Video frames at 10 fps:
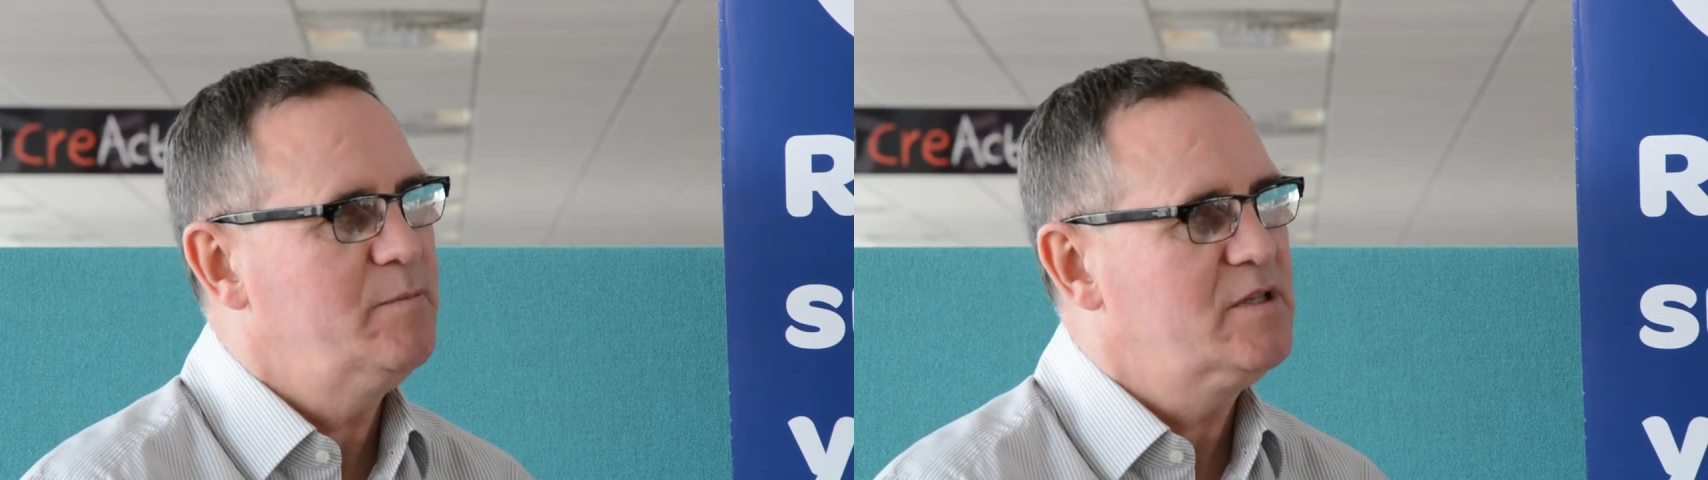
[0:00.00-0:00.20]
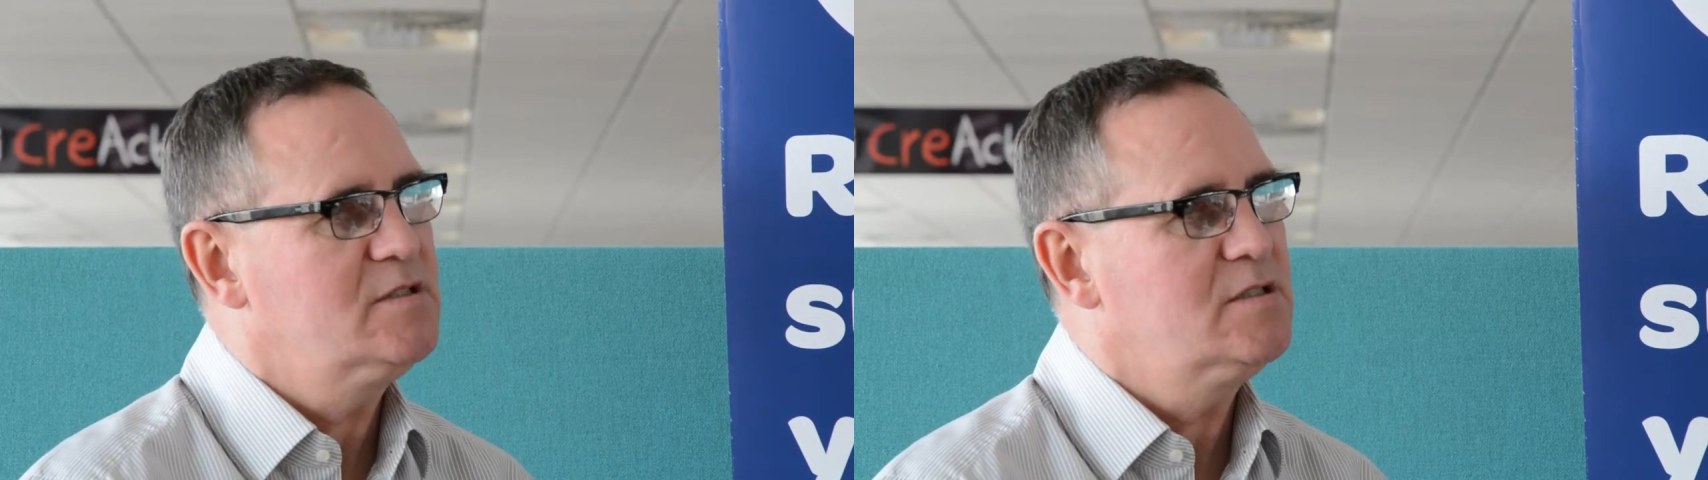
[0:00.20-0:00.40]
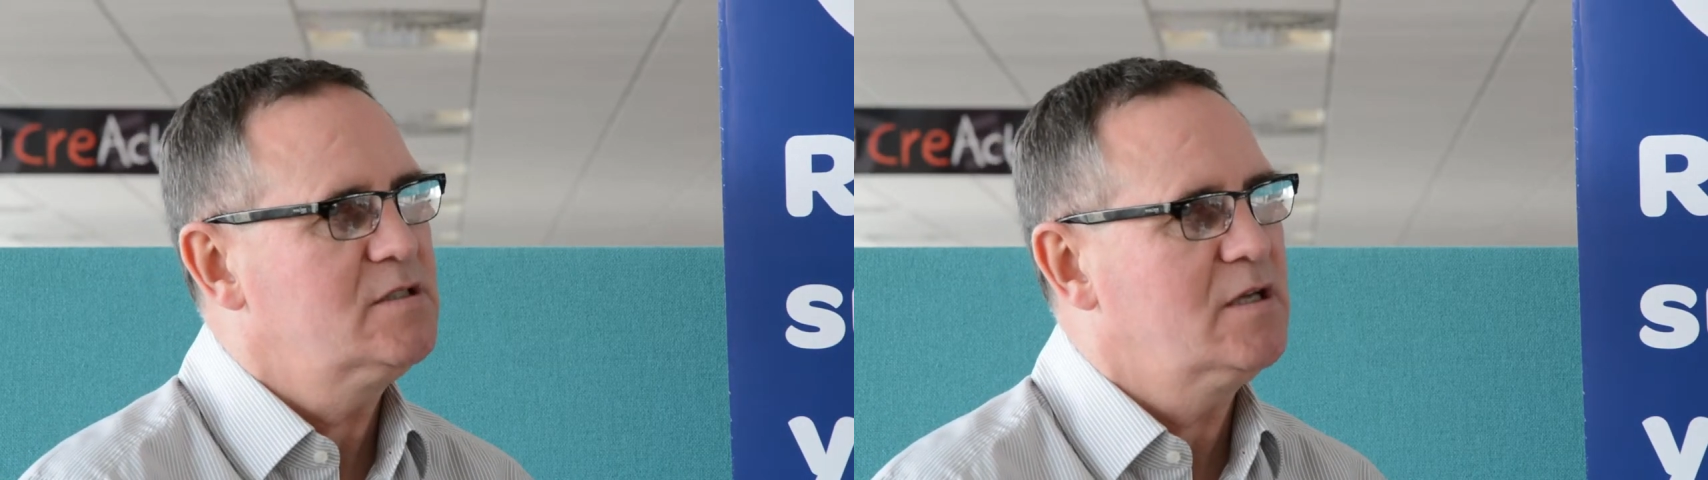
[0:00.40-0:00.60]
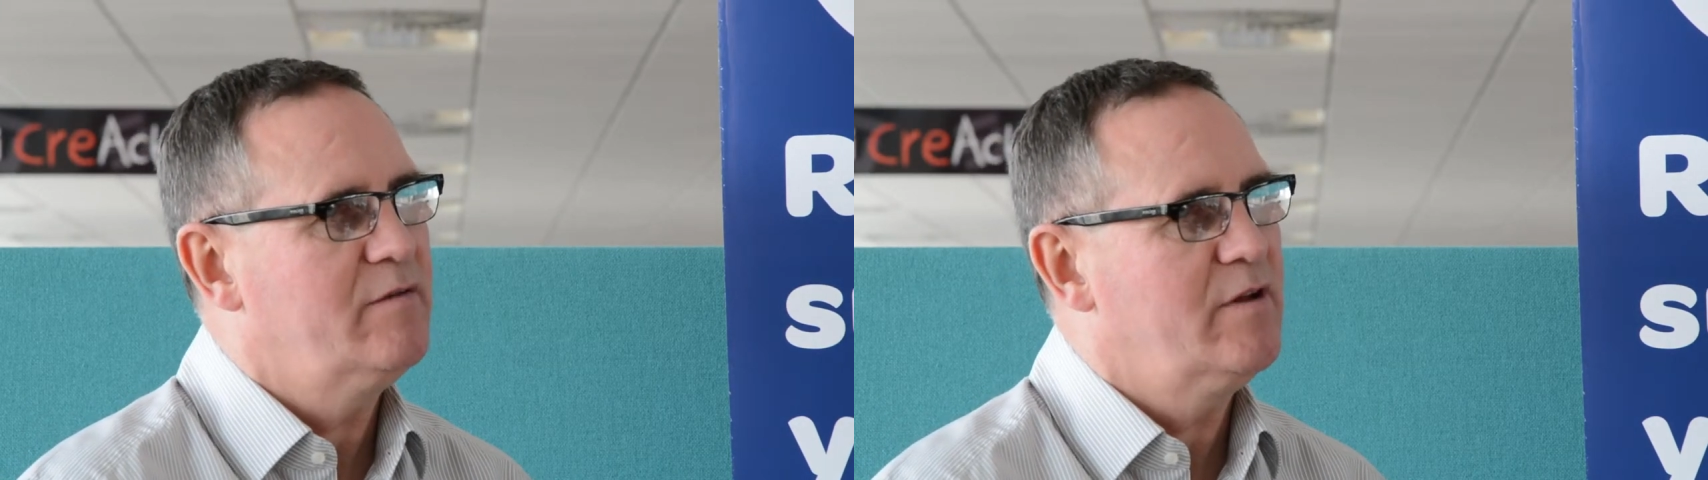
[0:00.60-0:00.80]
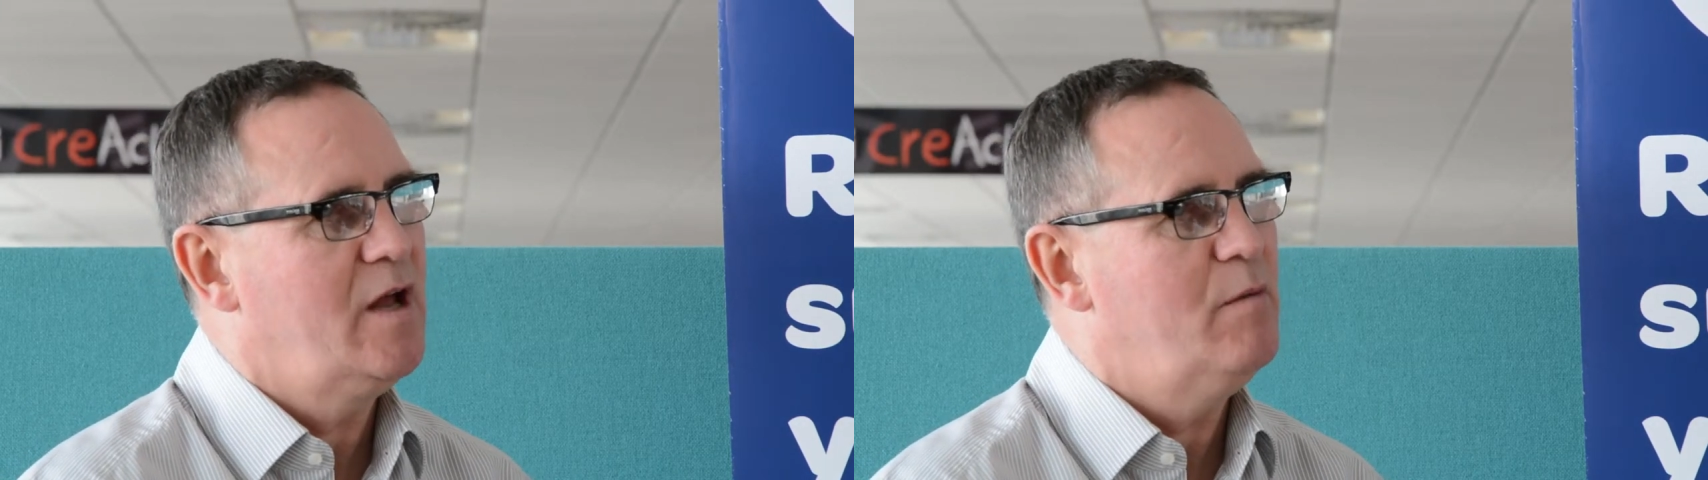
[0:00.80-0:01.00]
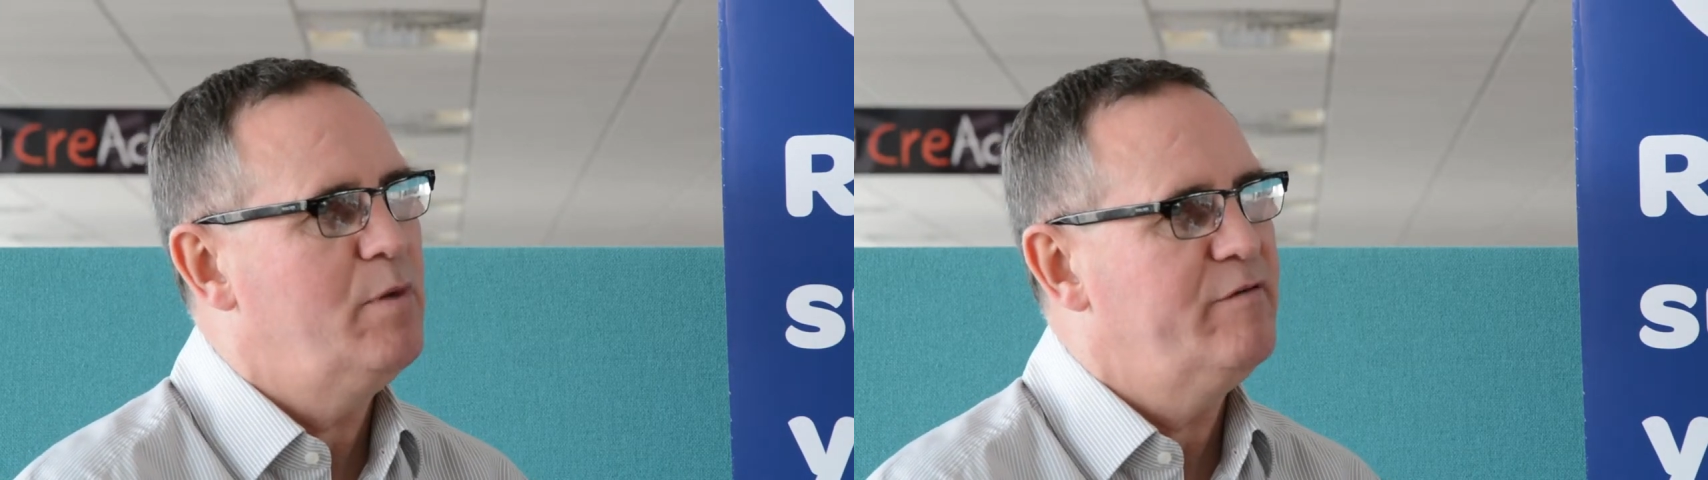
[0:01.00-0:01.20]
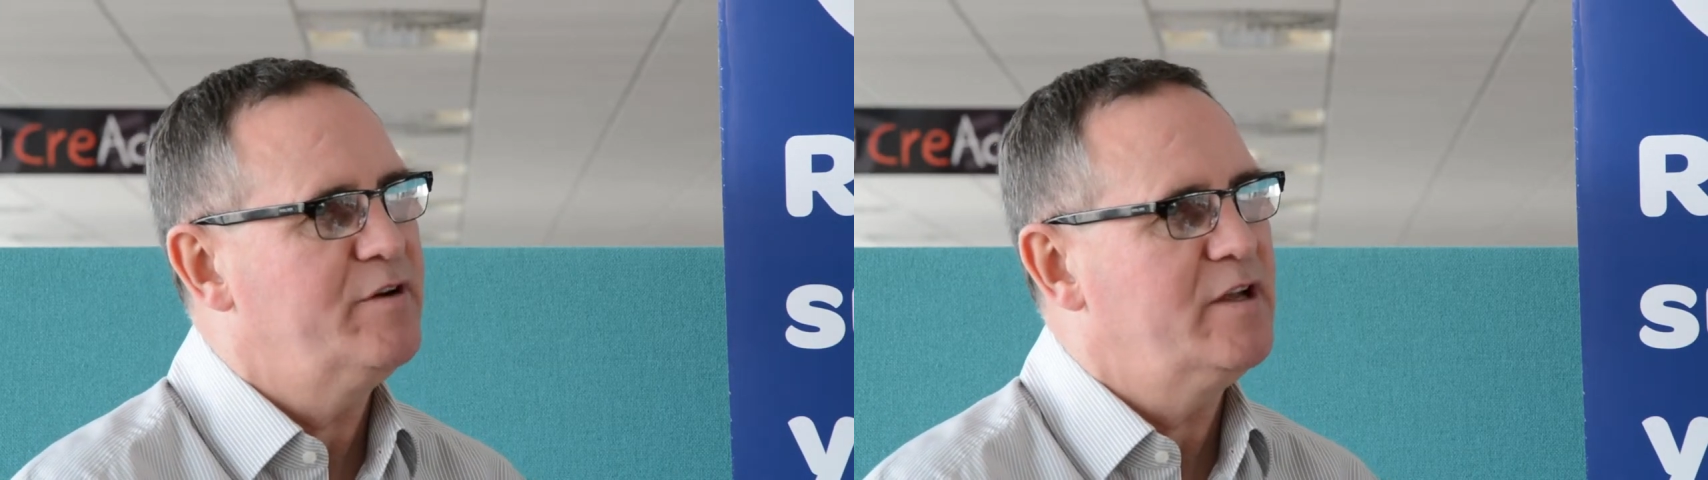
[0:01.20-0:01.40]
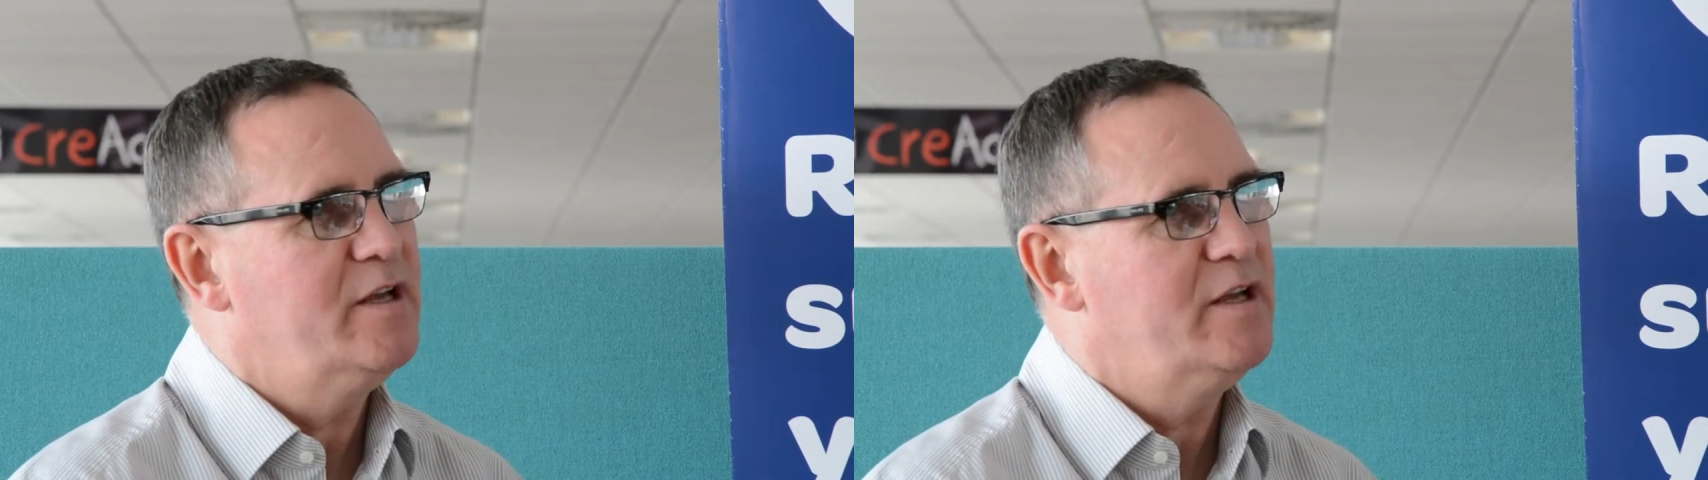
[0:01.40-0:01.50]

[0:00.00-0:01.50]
the business to give you that buffer in